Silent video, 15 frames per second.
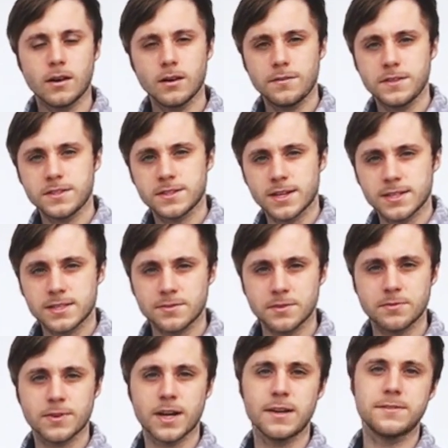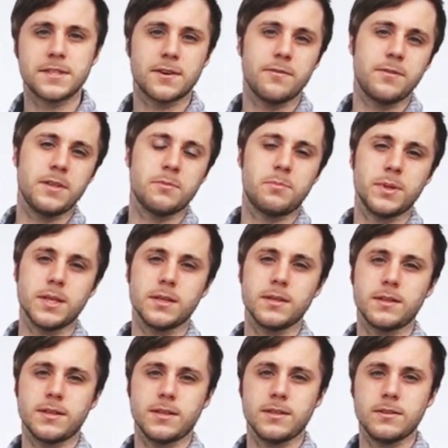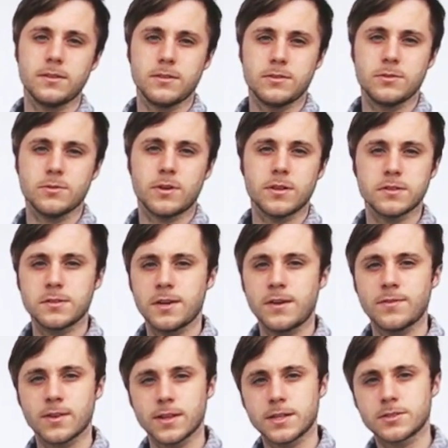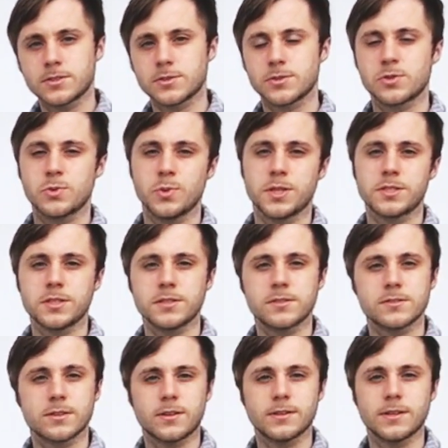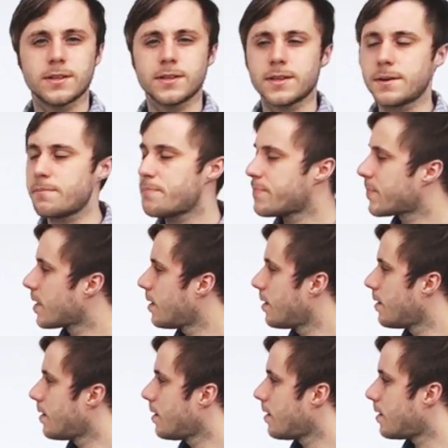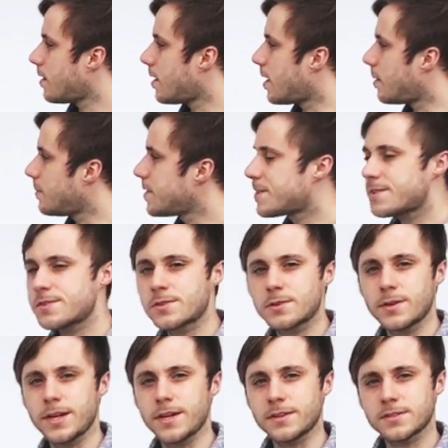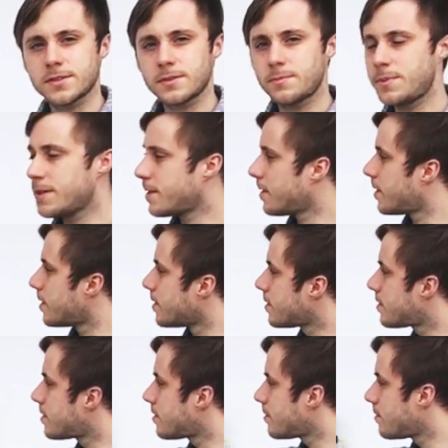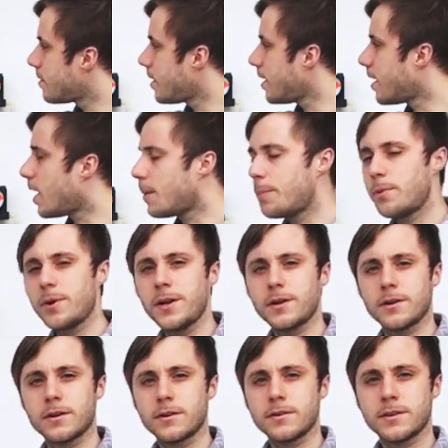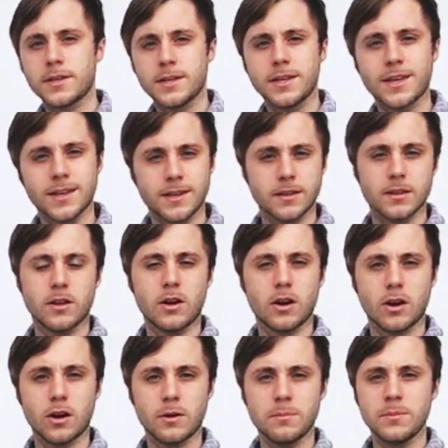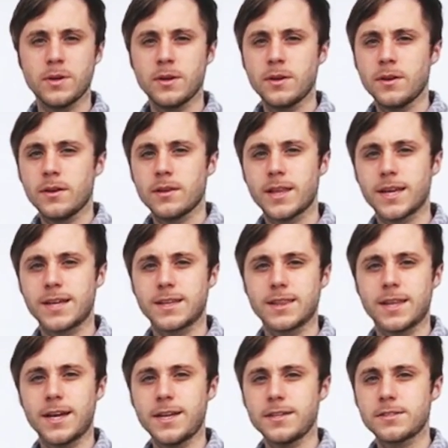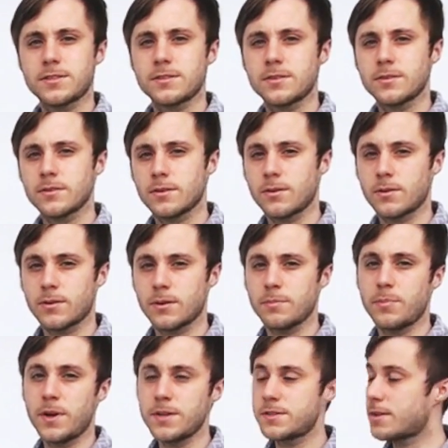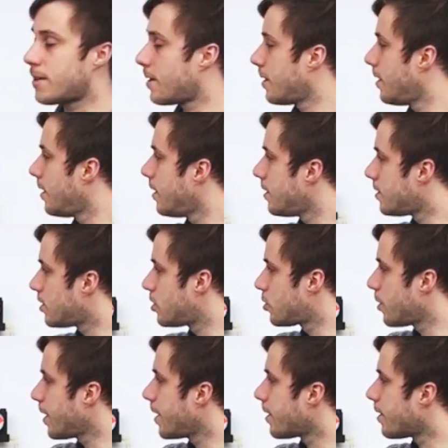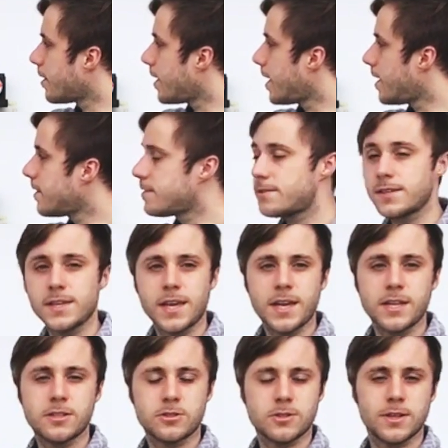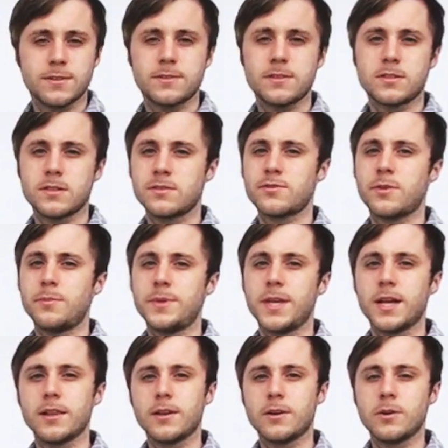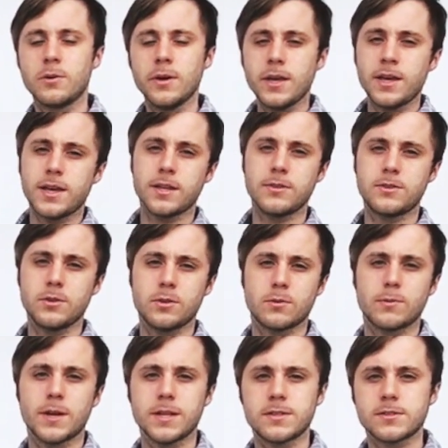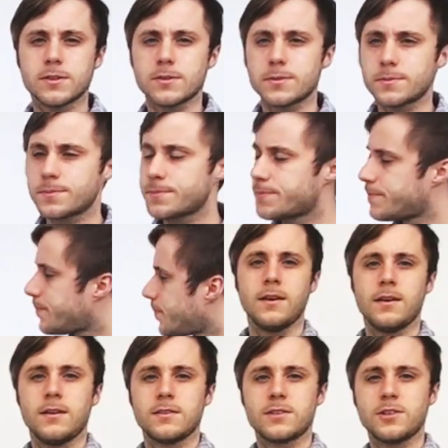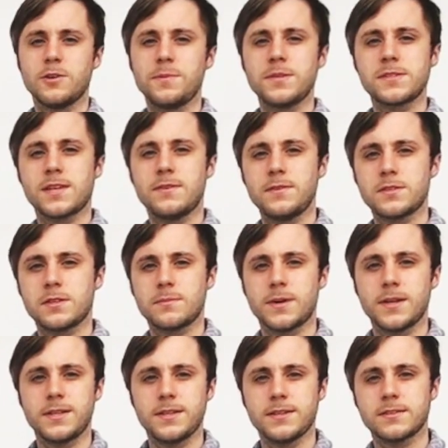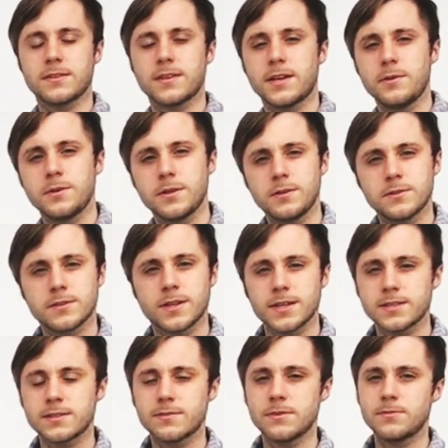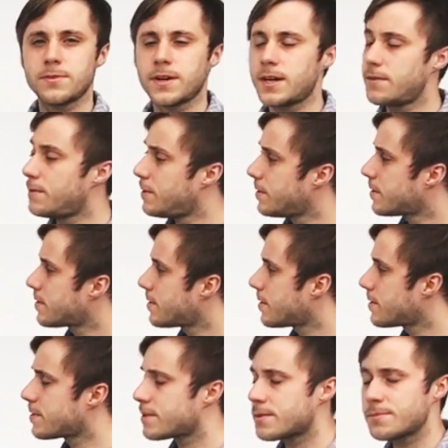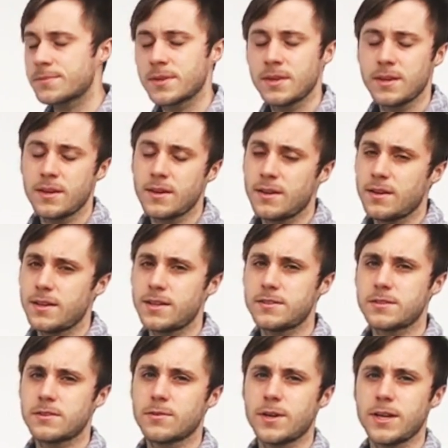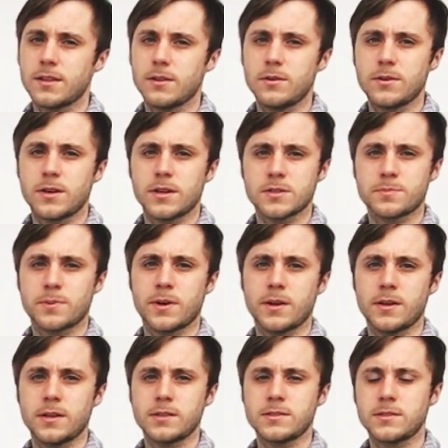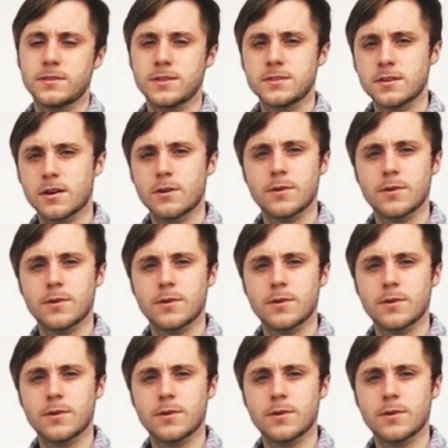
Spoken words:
All of these 975s have the ability to also have an electrical switch installed on them. This is great because an operator can get an alarm like a light or a buzzer to trigger as the gauge transitions from yellow into the red zone. So I hope this gave you some ideas on how you can use the 975 in your system. It's a great low-cost product.